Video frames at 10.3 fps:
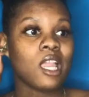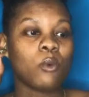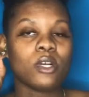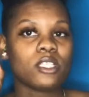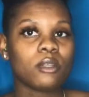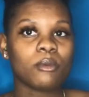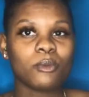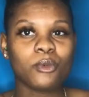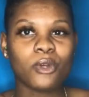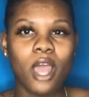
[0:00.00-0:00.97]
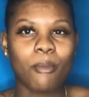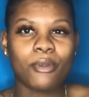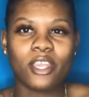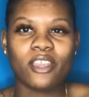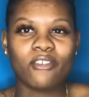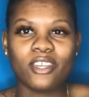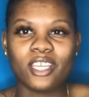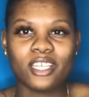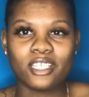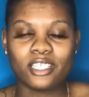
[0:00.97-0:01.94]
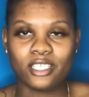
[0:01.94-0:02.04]
Once in a blue moon, I'll put an earring
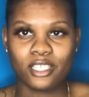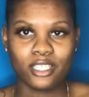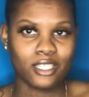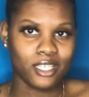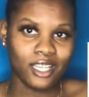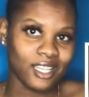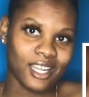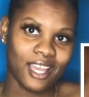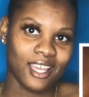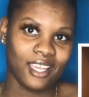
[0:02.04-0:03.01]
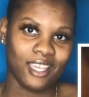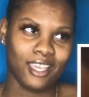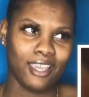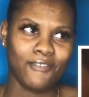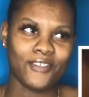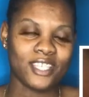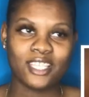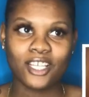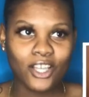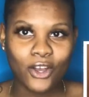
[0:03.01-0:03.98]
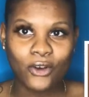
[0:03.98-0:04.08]
in it just to see like if it's
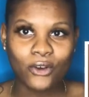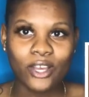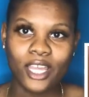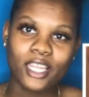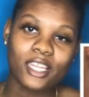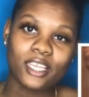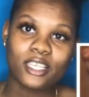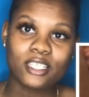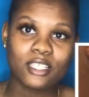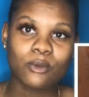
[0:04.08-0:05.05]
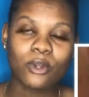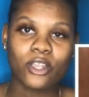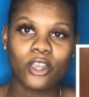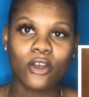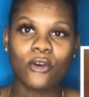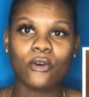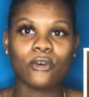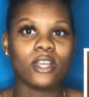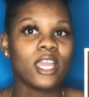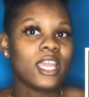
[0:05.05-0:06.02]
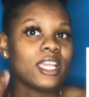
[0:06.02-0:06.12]
still a hole, and it is. It's a working hole.